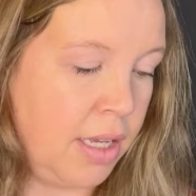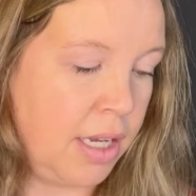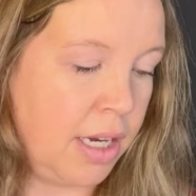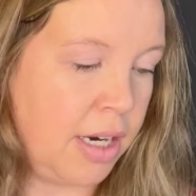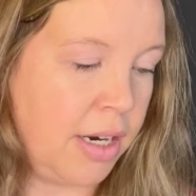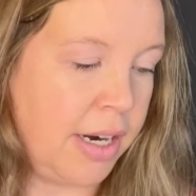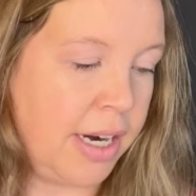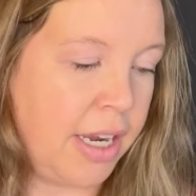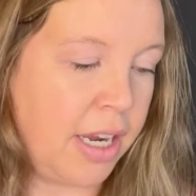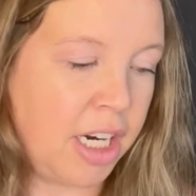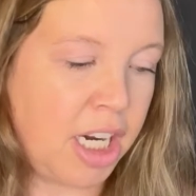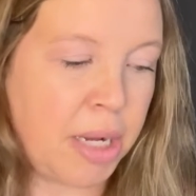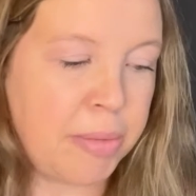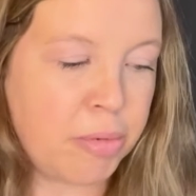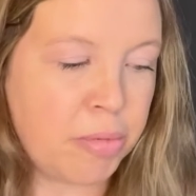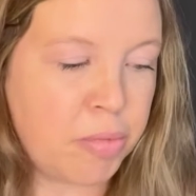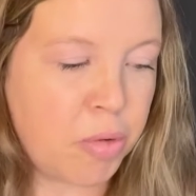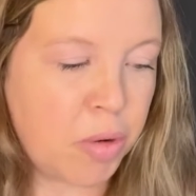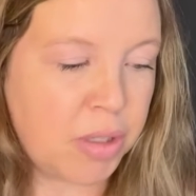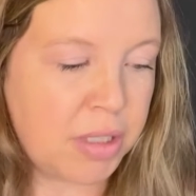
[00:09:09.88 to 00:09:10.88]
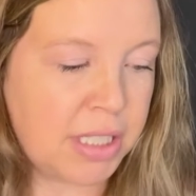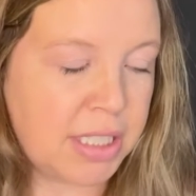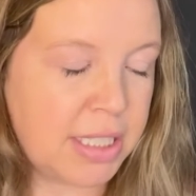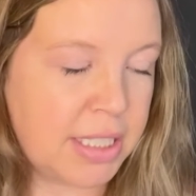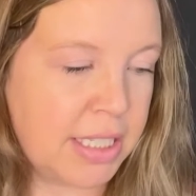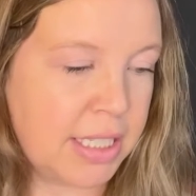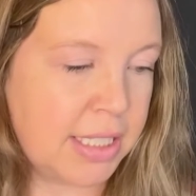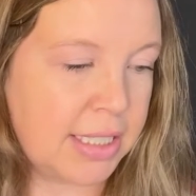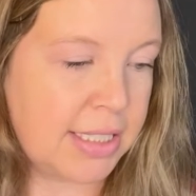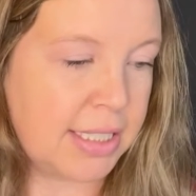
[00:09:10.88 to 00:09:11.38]
All right, a couple more
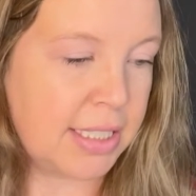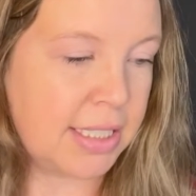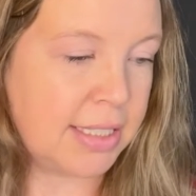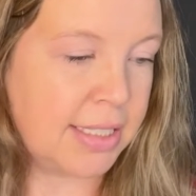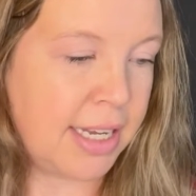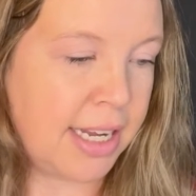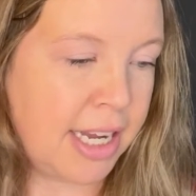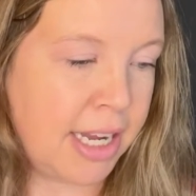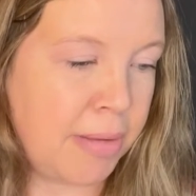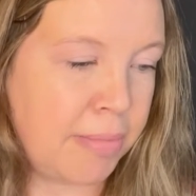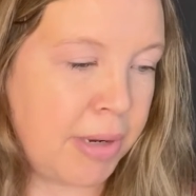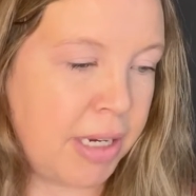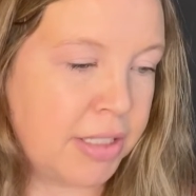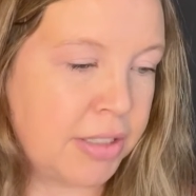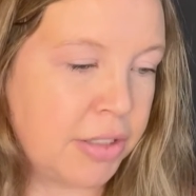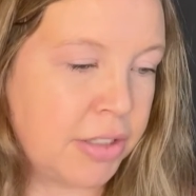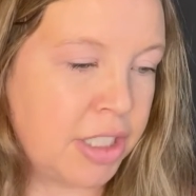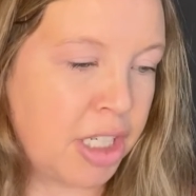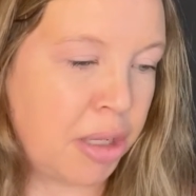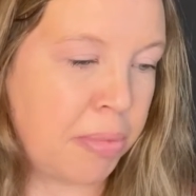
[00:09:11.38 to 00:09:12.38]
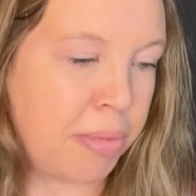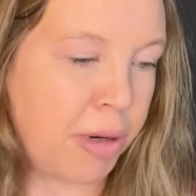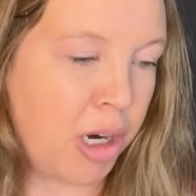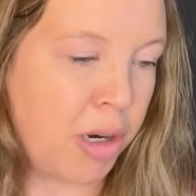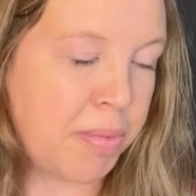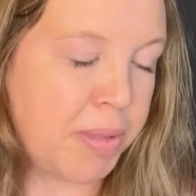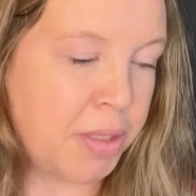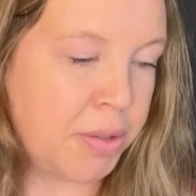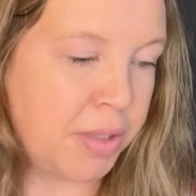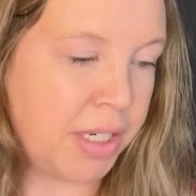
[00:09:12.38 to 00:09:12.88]
listings this time by searching
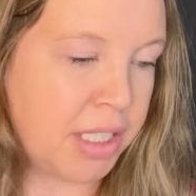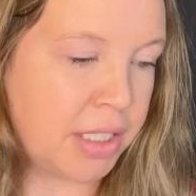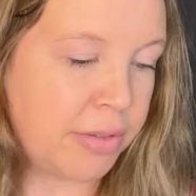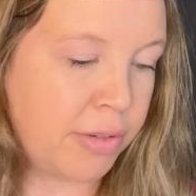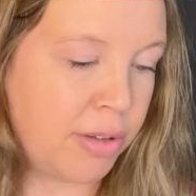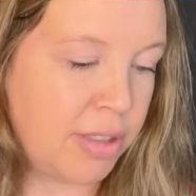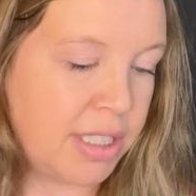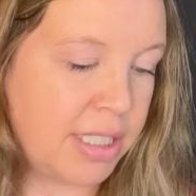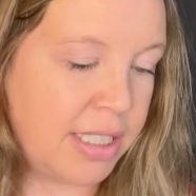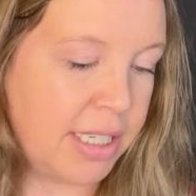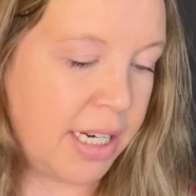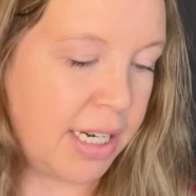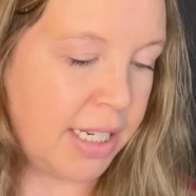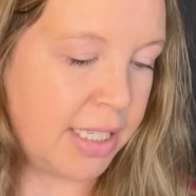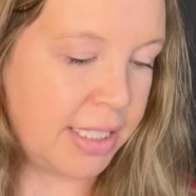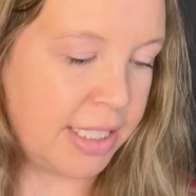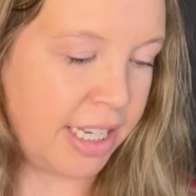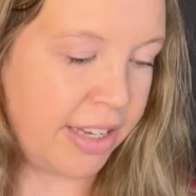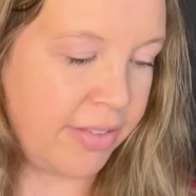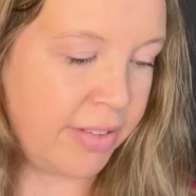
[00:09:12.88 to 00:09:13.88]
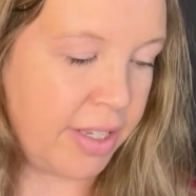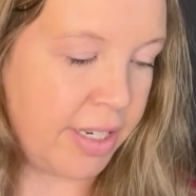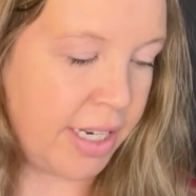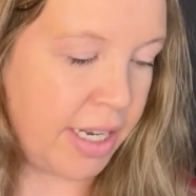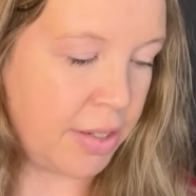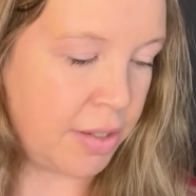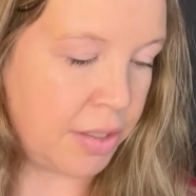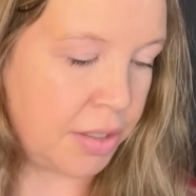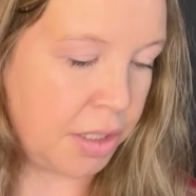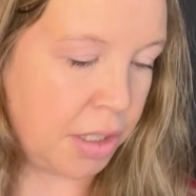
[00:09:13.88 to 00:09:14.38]
Barbie dress 1487.
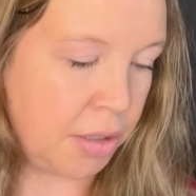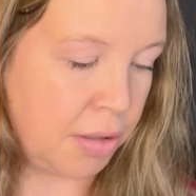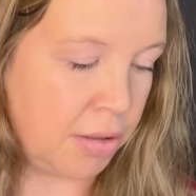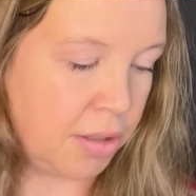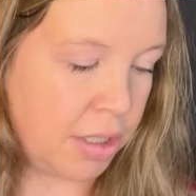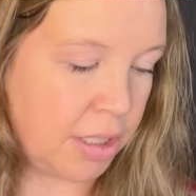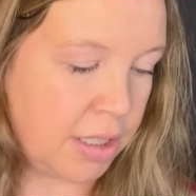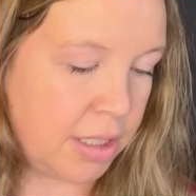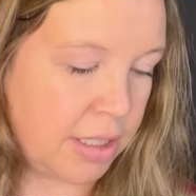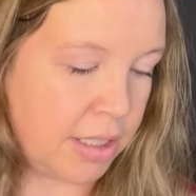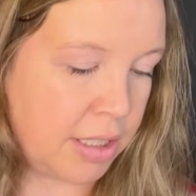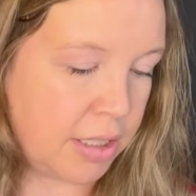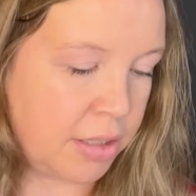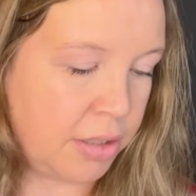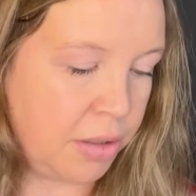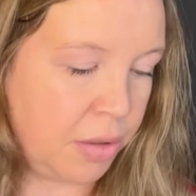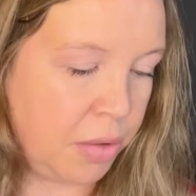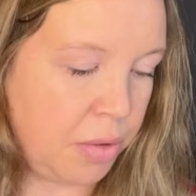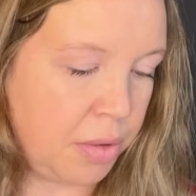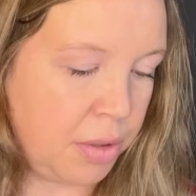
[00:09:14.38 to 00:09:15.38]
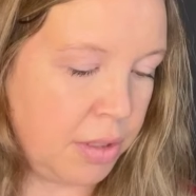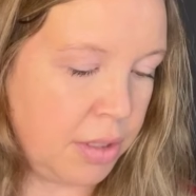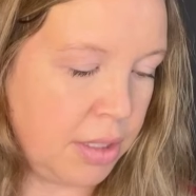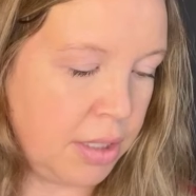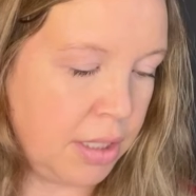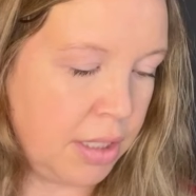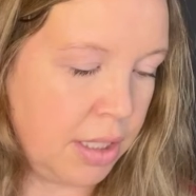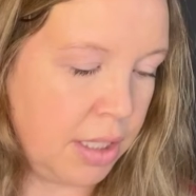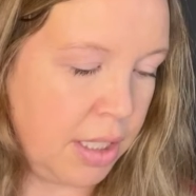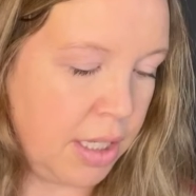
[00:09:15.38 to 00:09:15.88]
Now let's go look at the
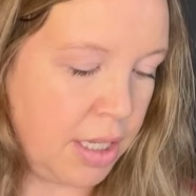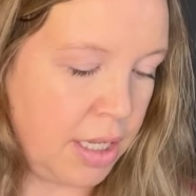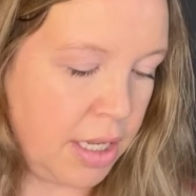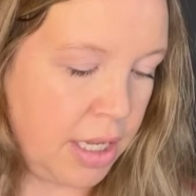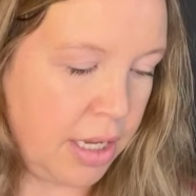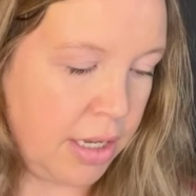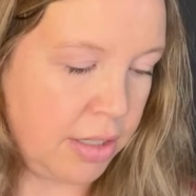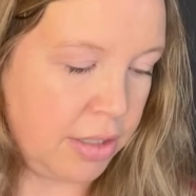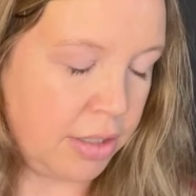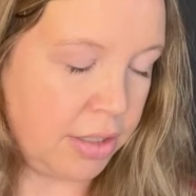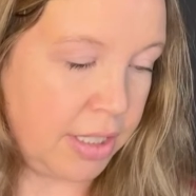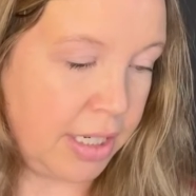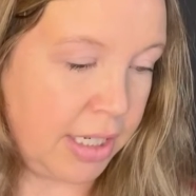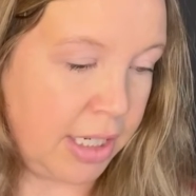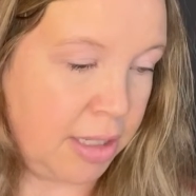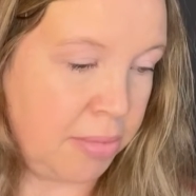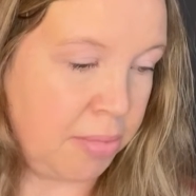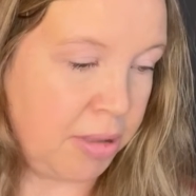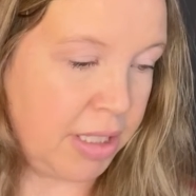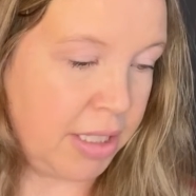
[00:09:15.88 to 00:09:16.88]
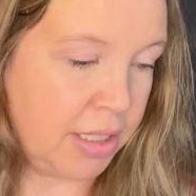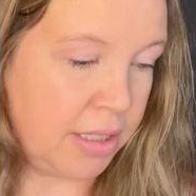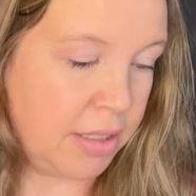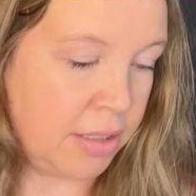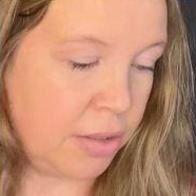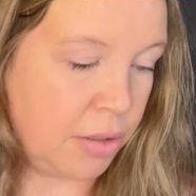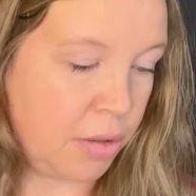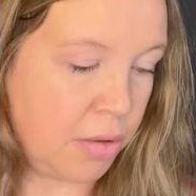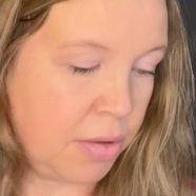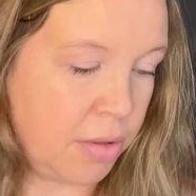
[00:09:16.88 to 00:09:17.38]
sold, turn on completed
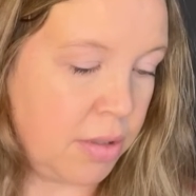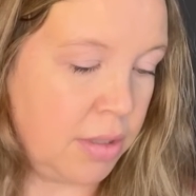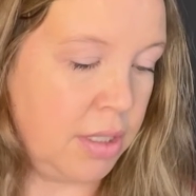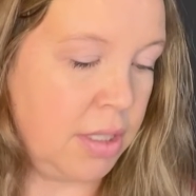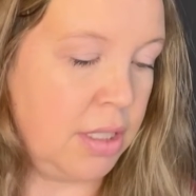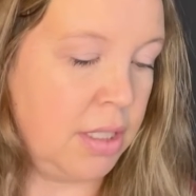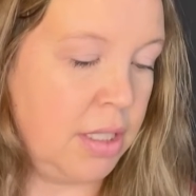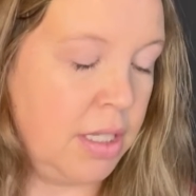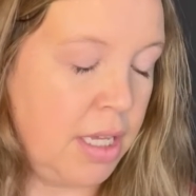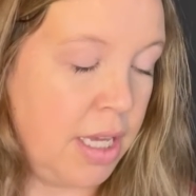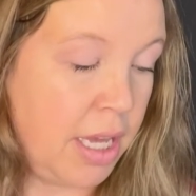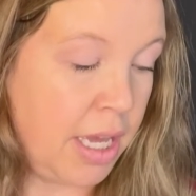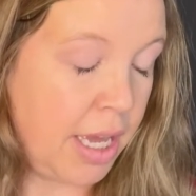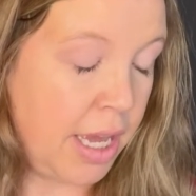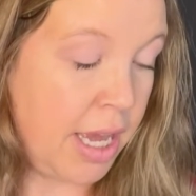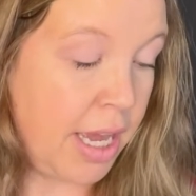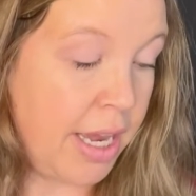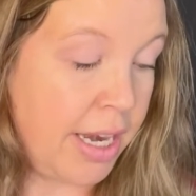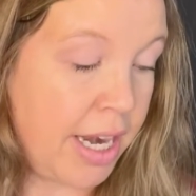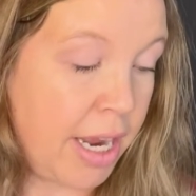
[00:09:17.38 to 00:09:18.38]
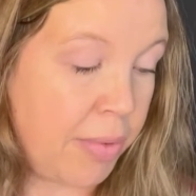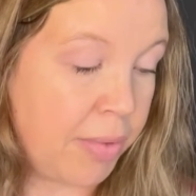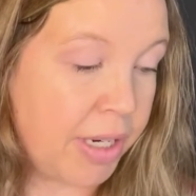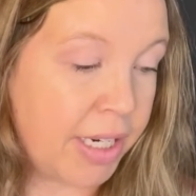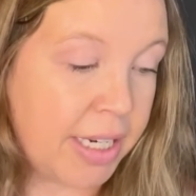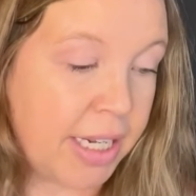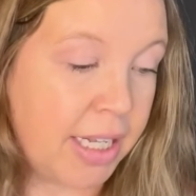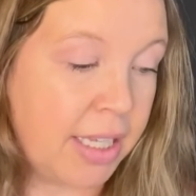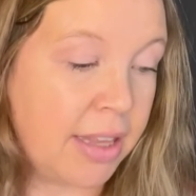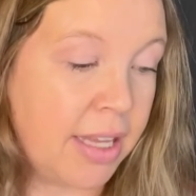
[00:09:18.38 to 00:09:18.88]
sold, and now we're
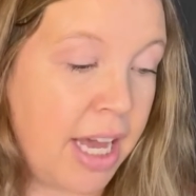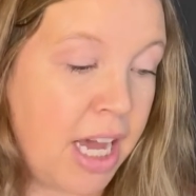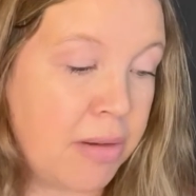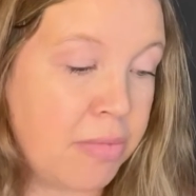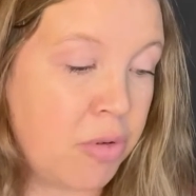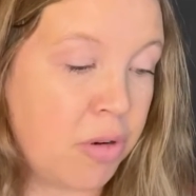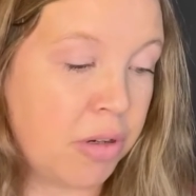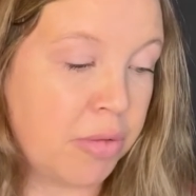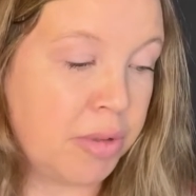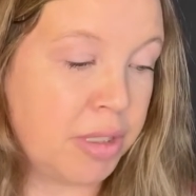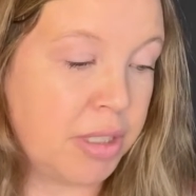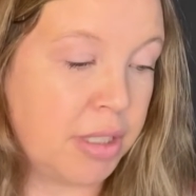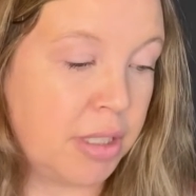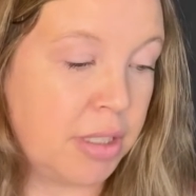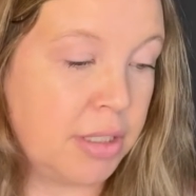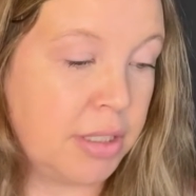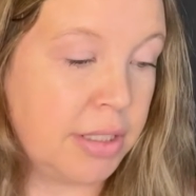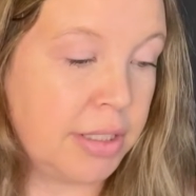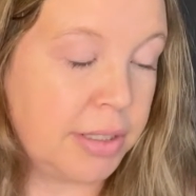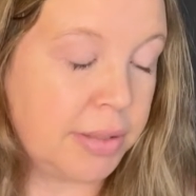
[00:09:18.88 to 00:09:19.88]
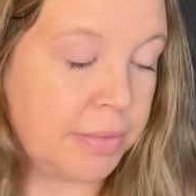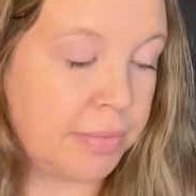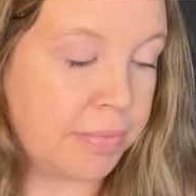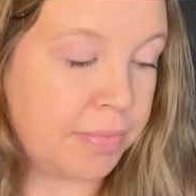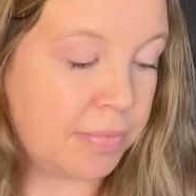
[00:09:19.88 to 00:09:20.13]
getting a lot more results.